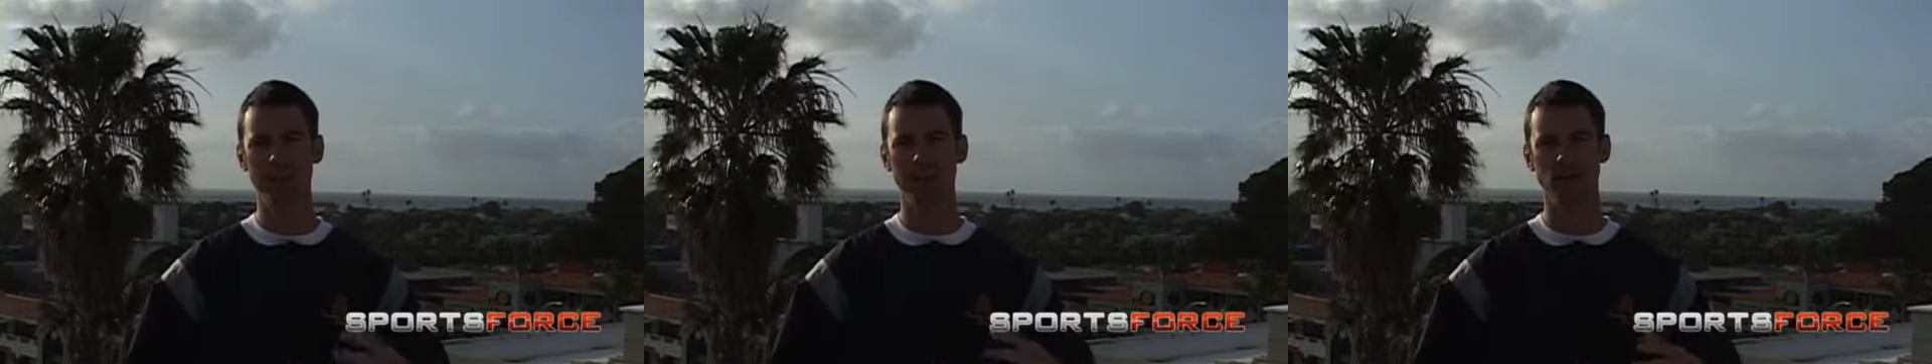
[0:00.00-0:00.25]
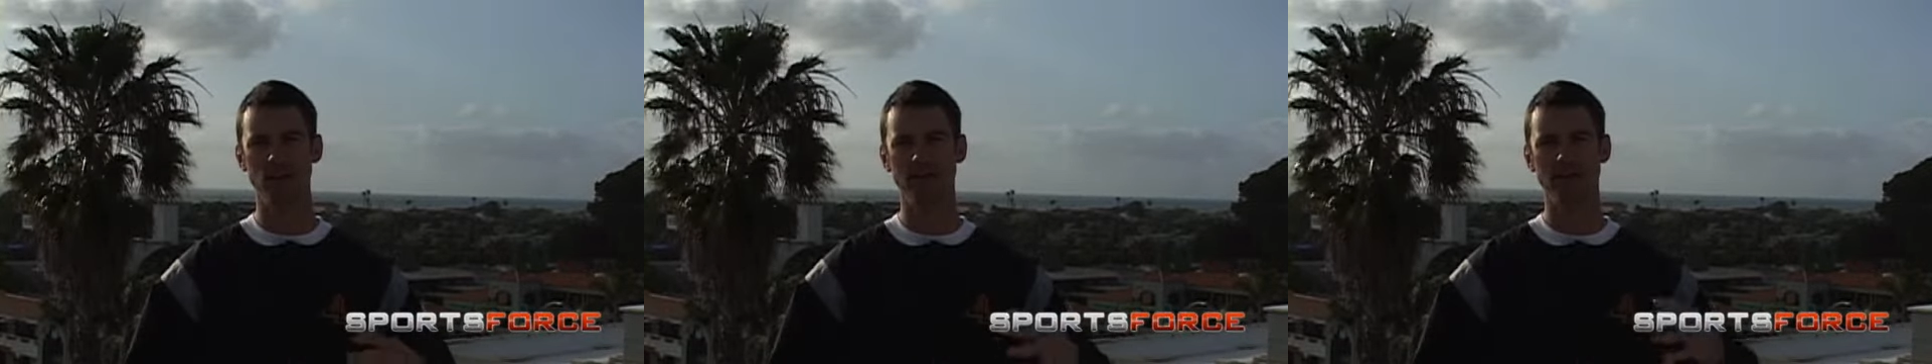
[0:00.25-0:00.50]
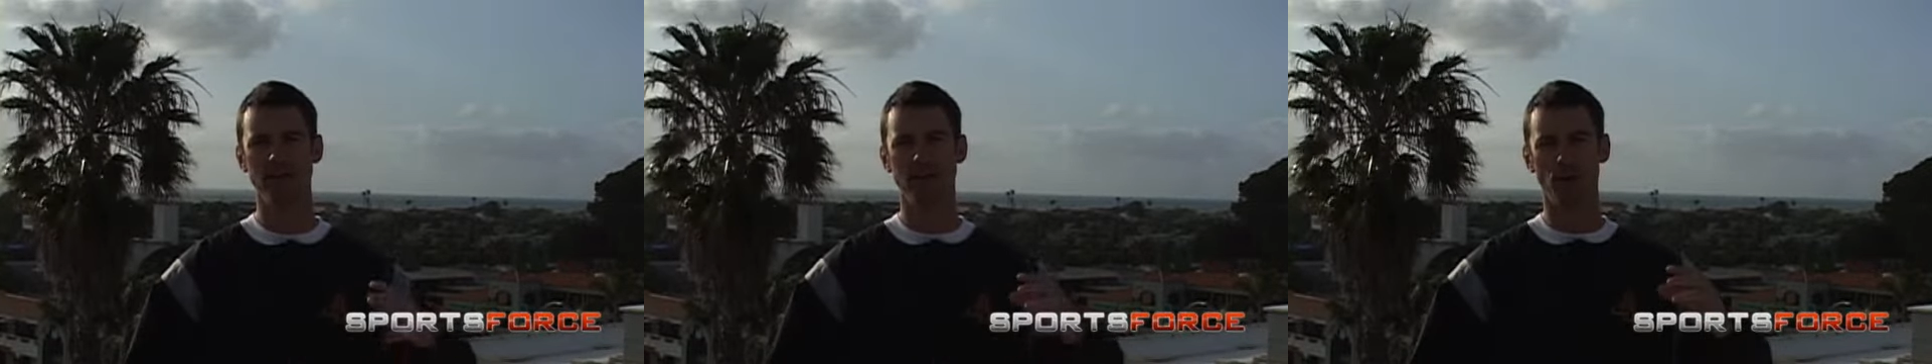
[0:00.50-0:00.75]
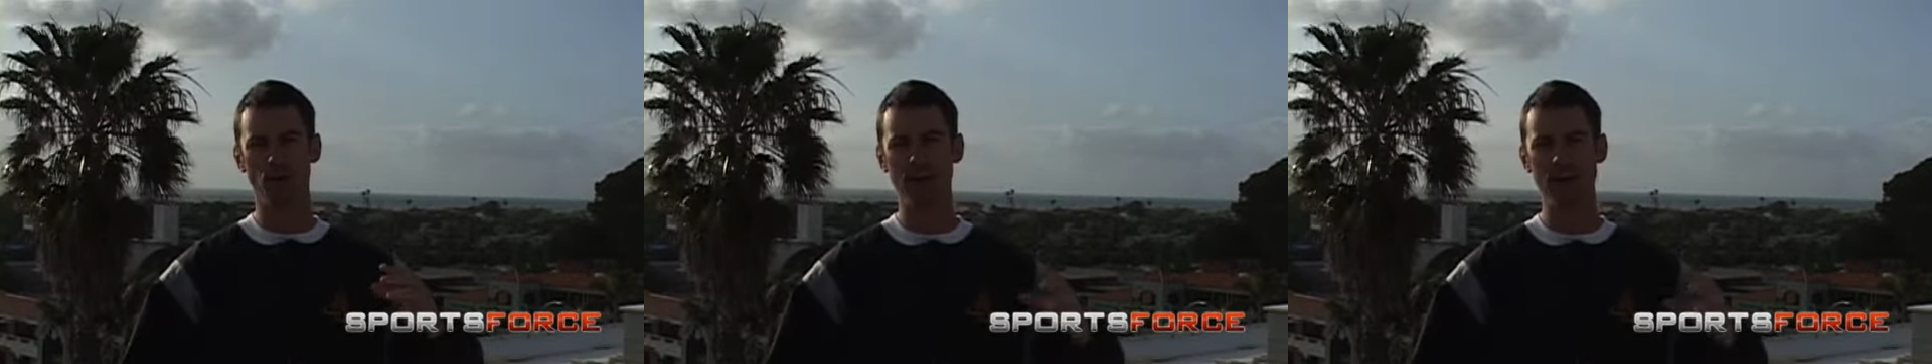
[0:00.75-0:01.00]
in your
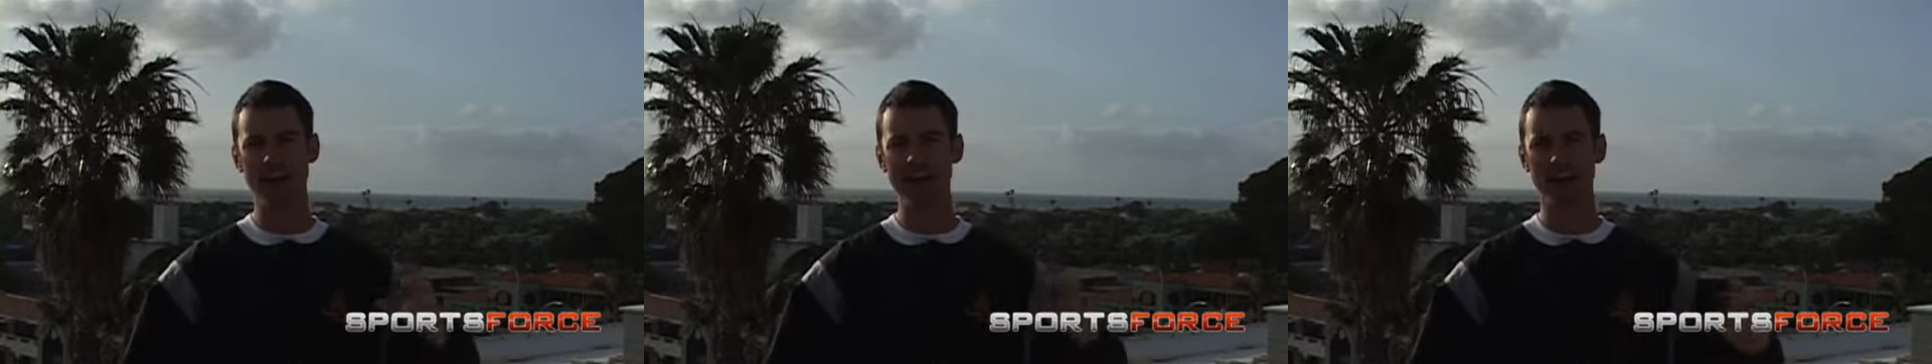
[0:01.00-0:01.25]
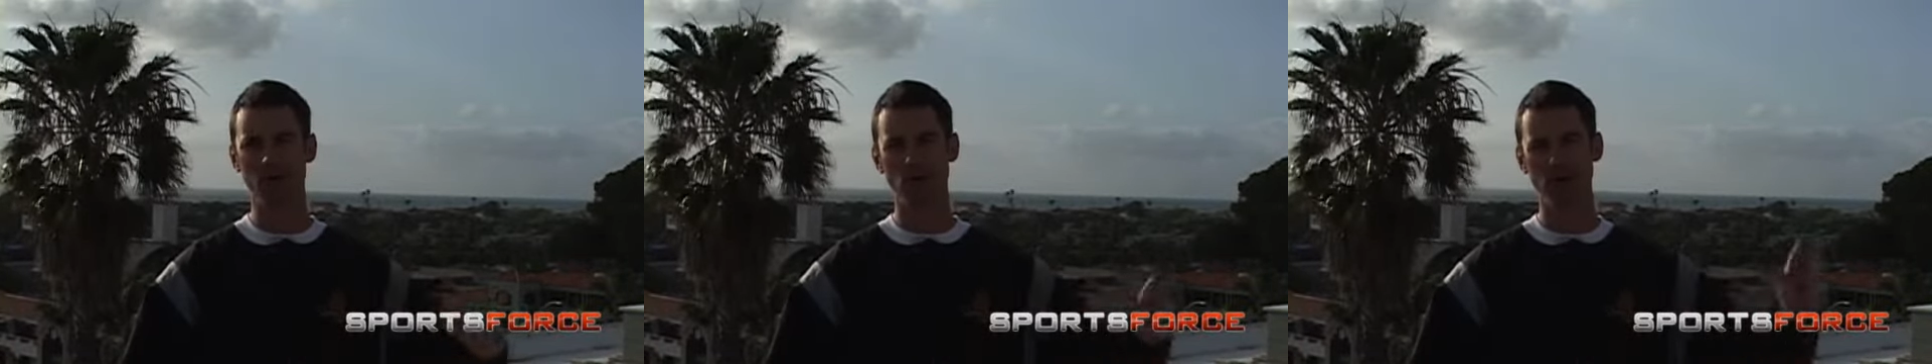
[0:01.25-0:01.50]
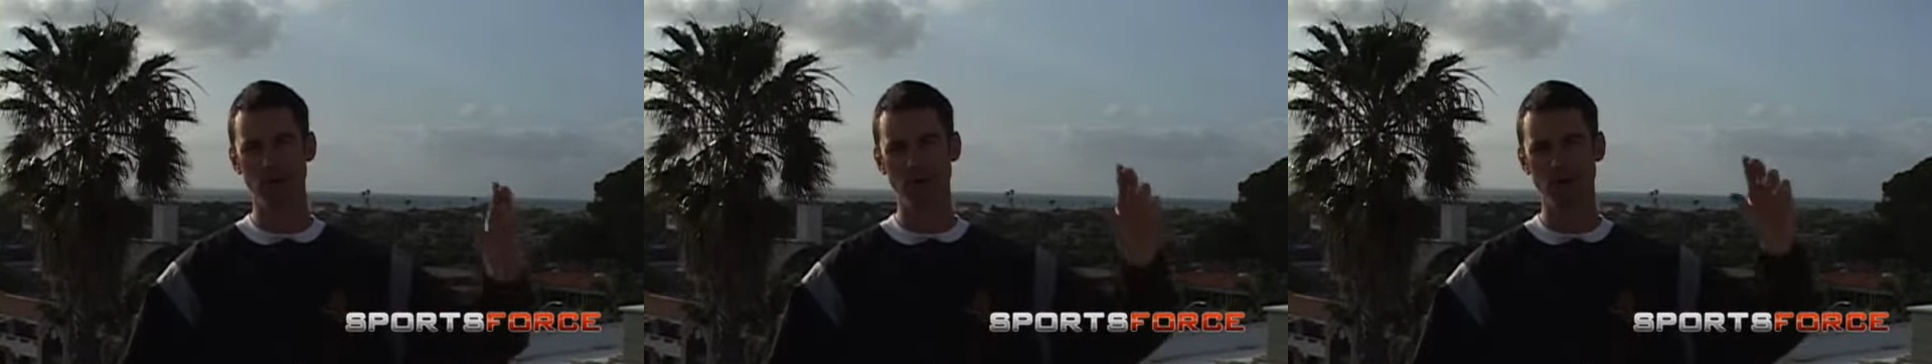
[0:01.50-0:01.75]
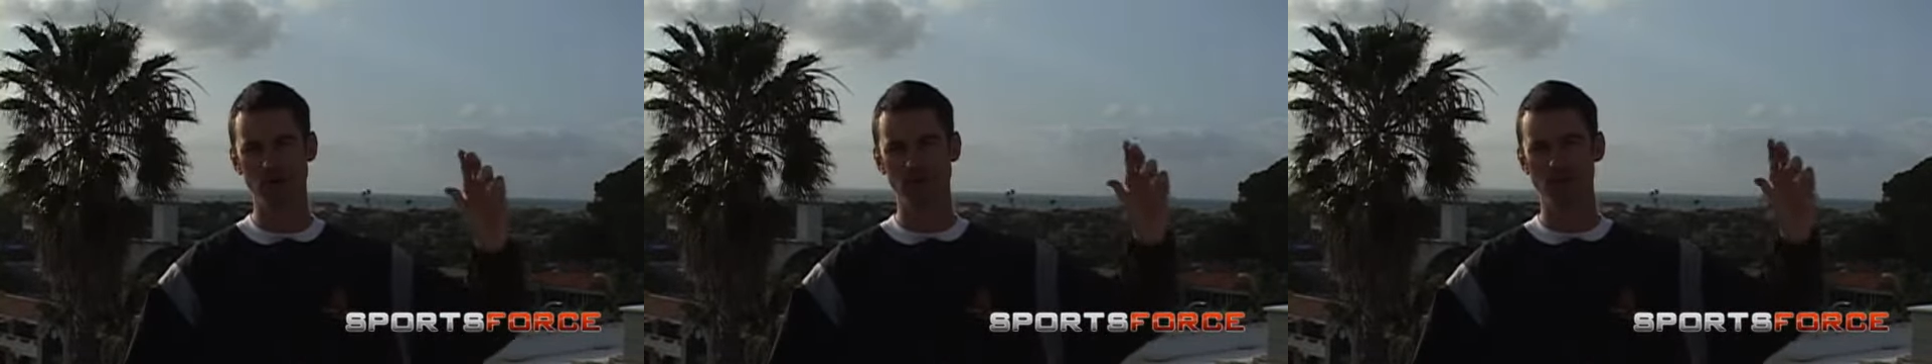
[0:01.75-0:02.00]
reach category,
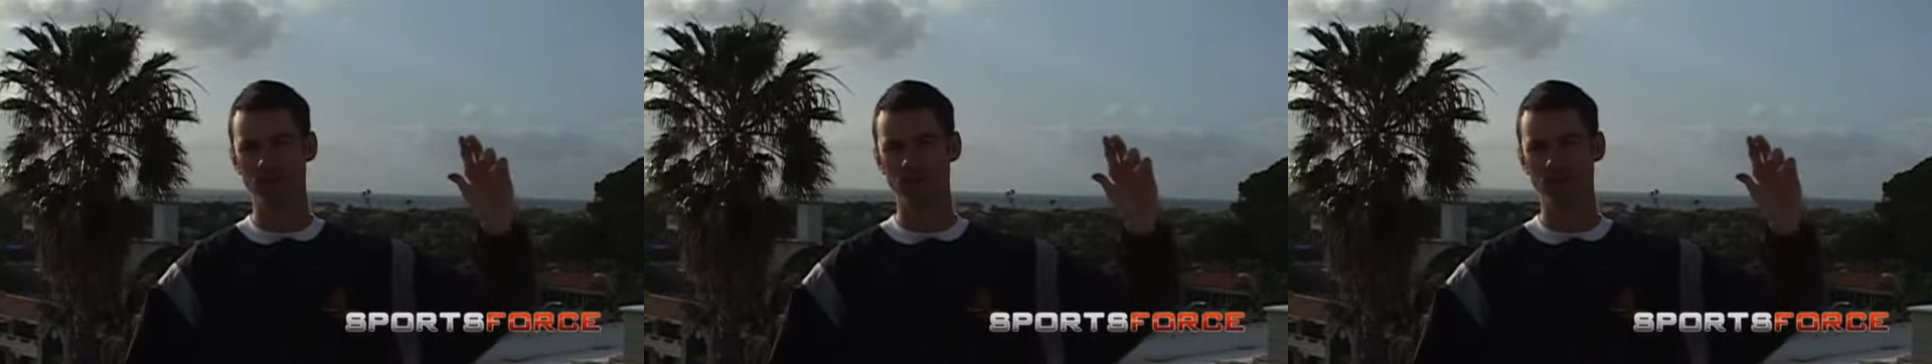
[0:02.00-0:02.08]
which is